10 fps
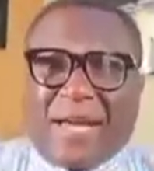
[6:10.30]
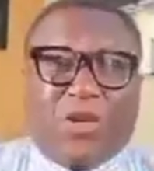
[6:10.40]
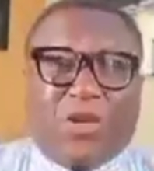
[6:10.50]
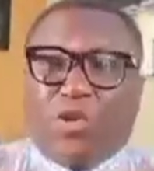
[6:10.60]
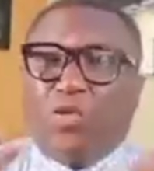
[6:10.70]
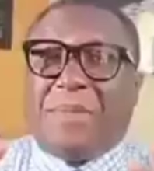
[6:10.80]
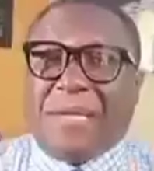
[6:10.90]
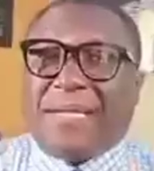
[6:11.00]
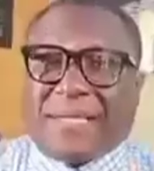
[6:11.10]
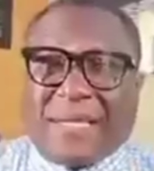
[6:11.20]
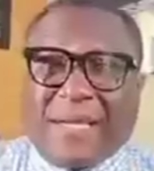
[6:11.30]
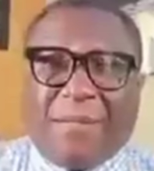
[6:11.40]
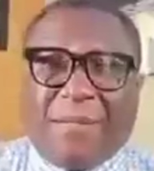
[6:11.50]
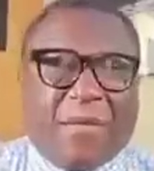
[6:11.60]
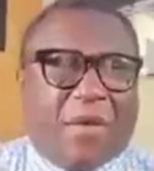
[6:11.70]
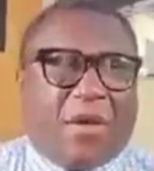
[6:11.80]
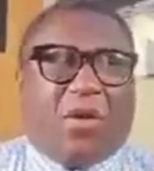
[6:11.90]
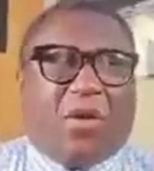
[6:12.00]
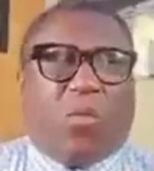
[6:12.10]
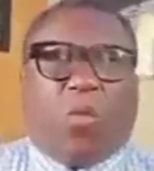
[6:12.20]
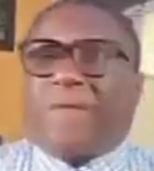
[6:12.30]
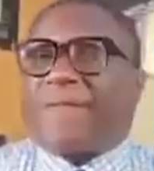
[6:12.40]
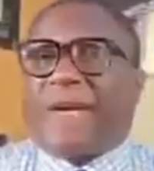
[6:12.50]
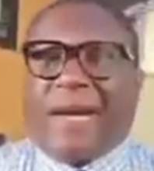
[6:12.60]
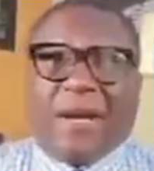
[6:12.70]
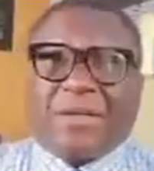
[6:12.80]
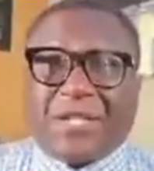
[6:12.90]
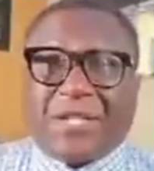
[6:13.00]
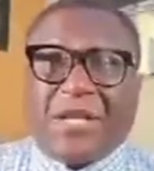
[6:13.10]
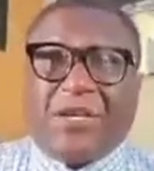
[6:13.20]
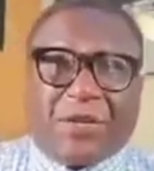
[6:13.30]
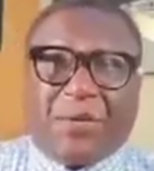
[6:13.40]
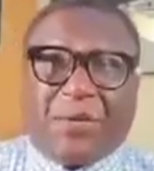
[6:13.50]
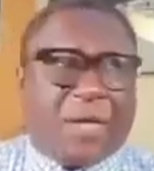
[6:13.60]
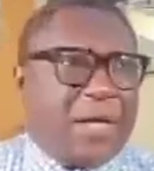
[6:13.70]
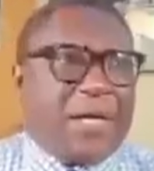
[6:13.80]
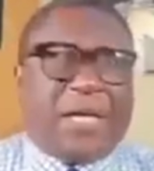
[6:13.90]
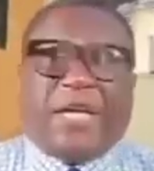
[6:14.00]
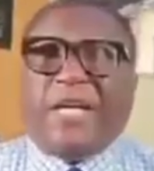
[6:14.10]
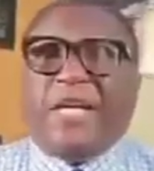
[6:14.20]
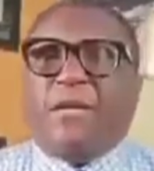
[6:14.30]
and humility, what the hell does he do? He